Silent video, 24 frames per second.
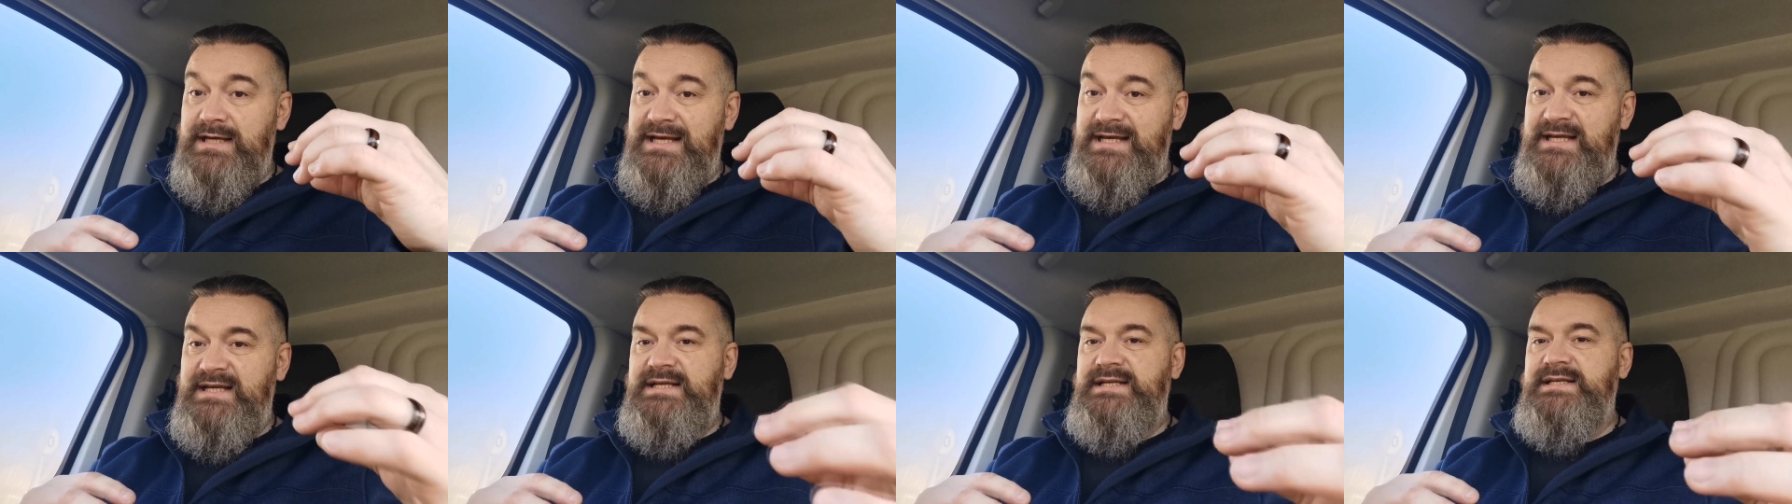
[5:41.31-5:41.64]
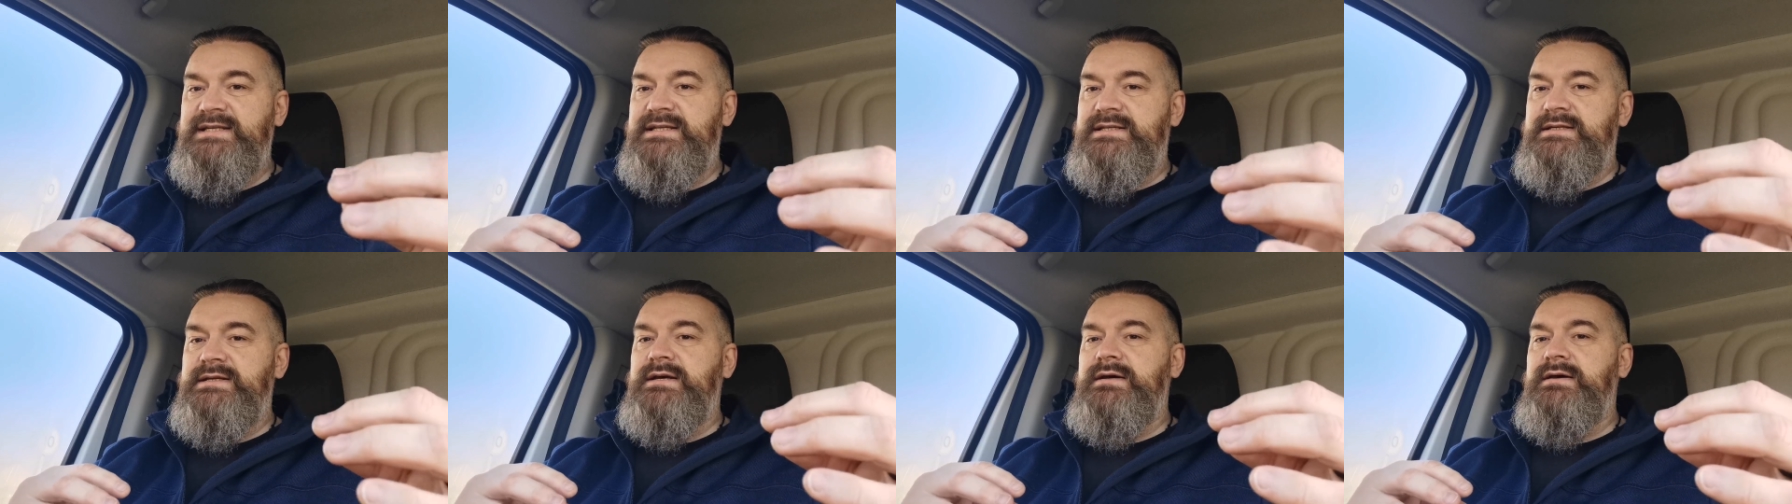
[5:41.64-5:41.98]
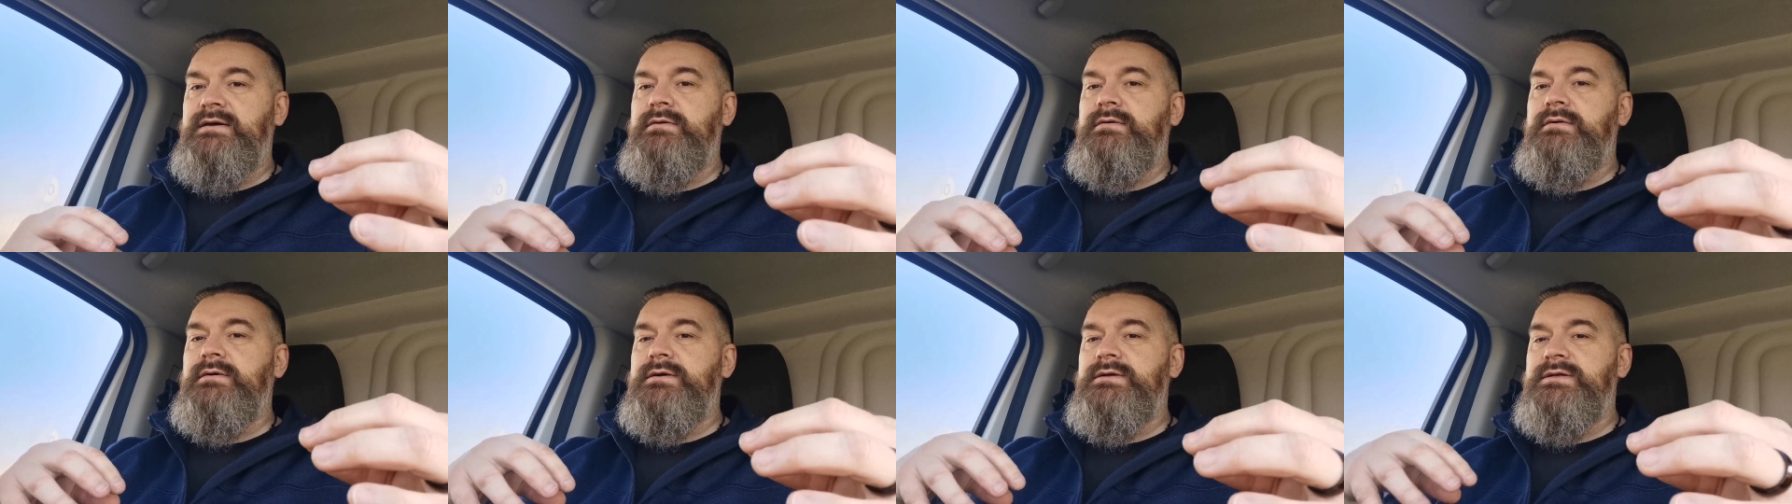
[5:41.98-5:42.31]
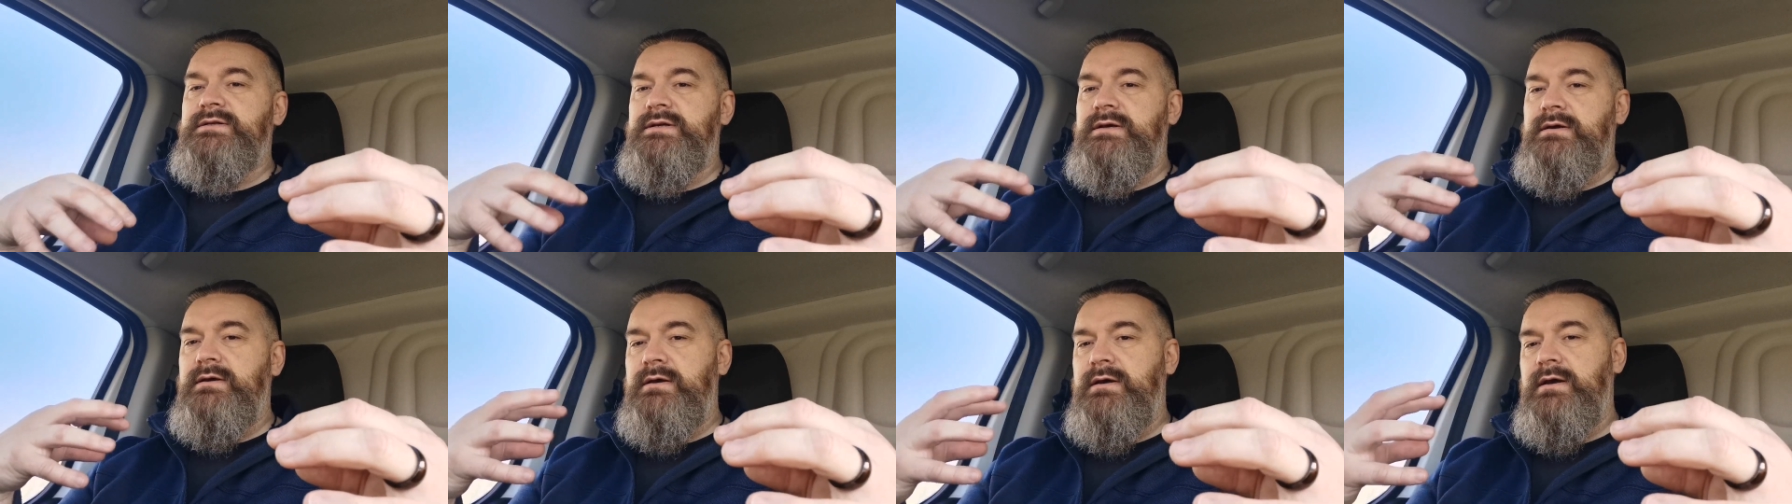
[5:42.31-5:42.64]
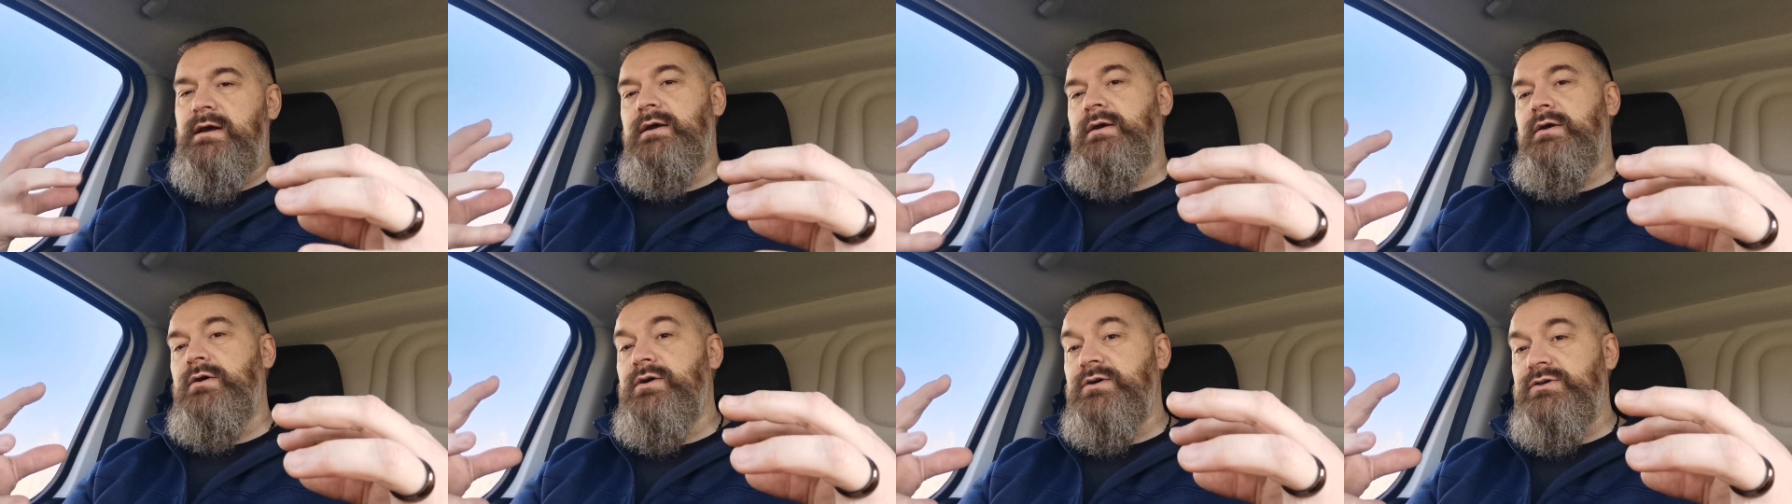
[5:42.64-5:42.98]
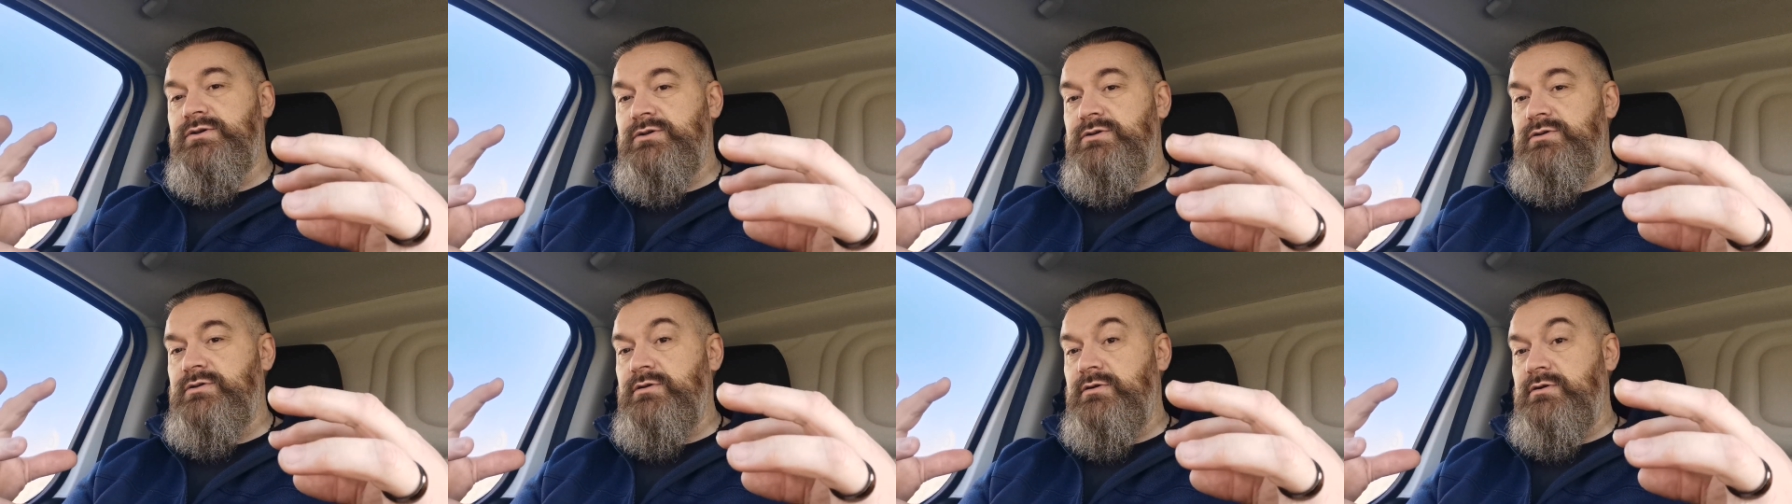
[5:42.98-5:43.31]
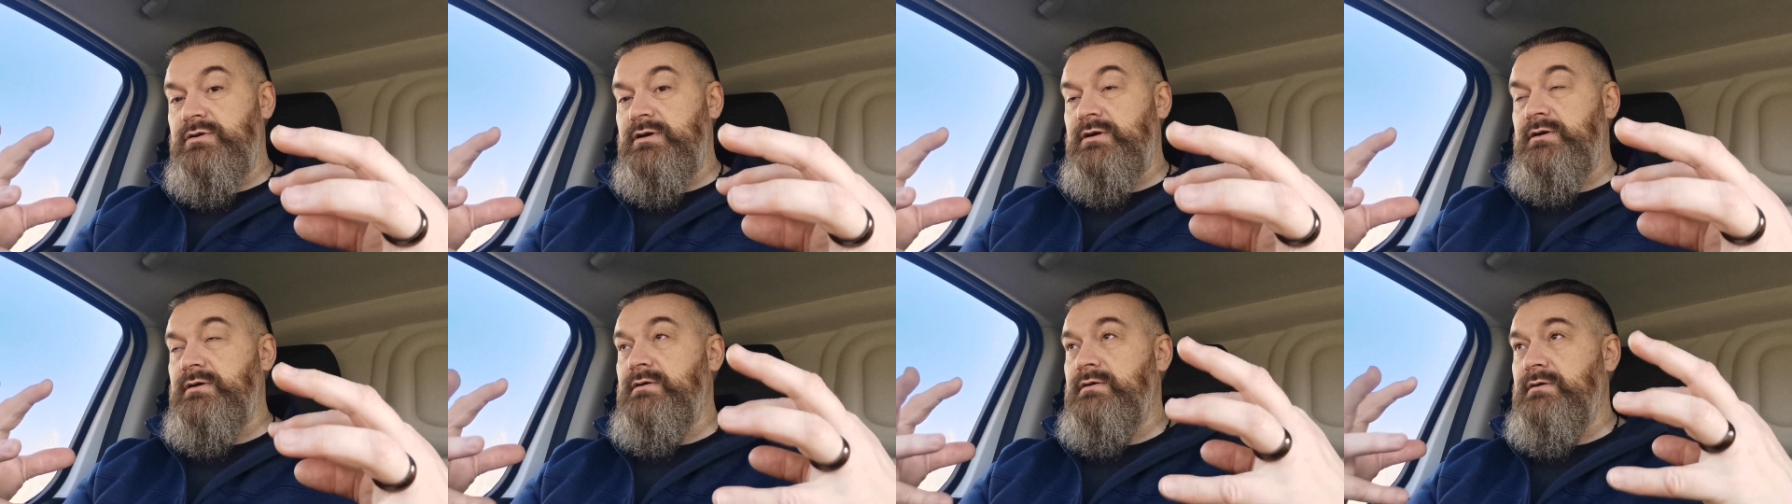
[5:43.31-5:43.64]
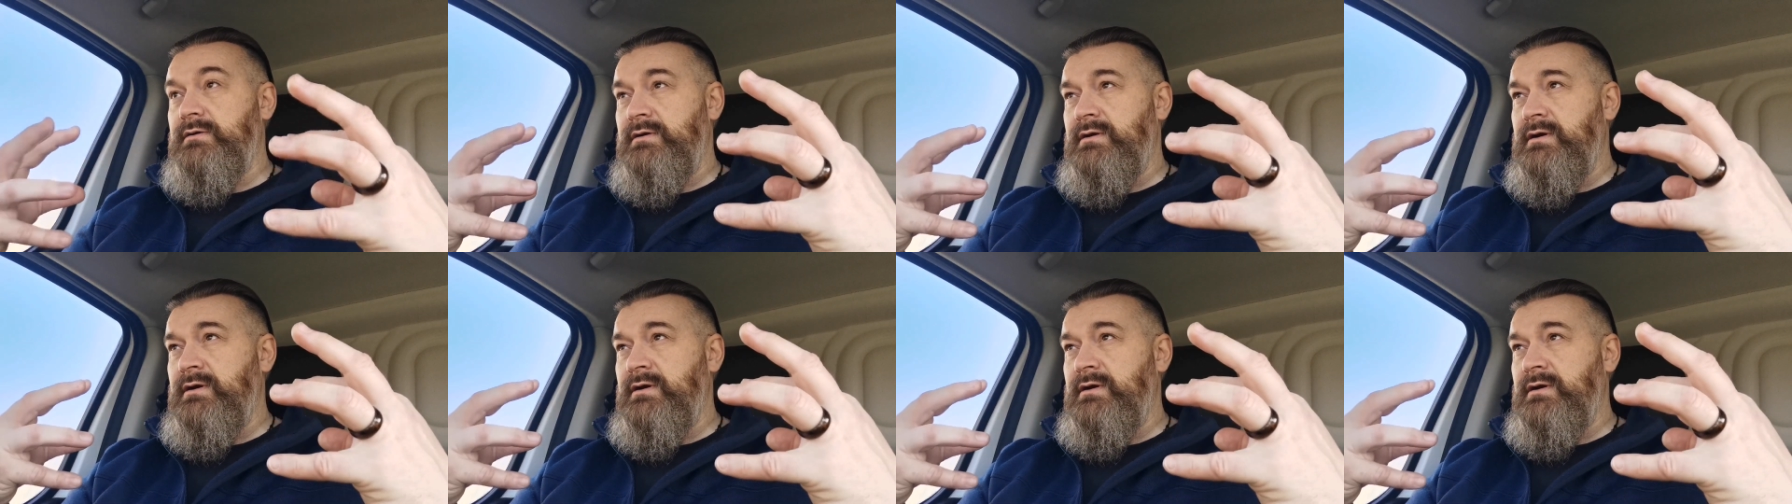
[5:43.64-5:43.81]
Easter and Eostra